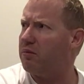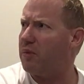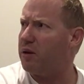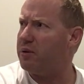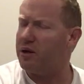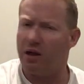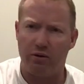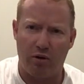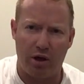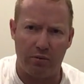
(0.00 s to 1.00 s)
maybe
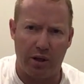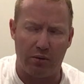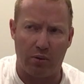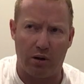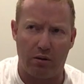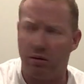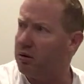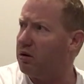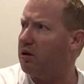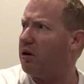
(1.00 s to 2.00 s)
another Iron Man one.
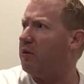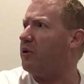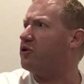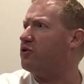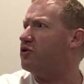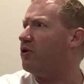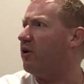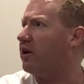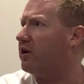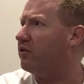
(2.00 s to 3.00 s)
I'm not too sure.
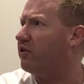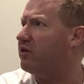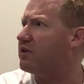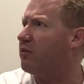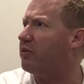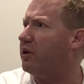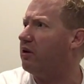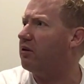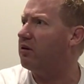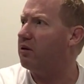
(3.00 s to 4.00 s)
I can see
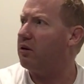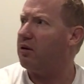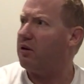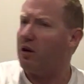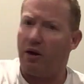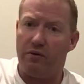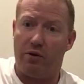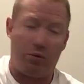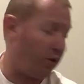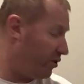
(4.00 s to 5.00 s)
something over there
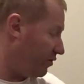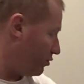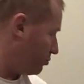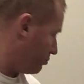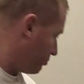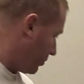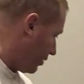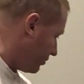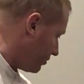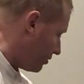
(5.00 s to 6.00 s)
in Pointerville, but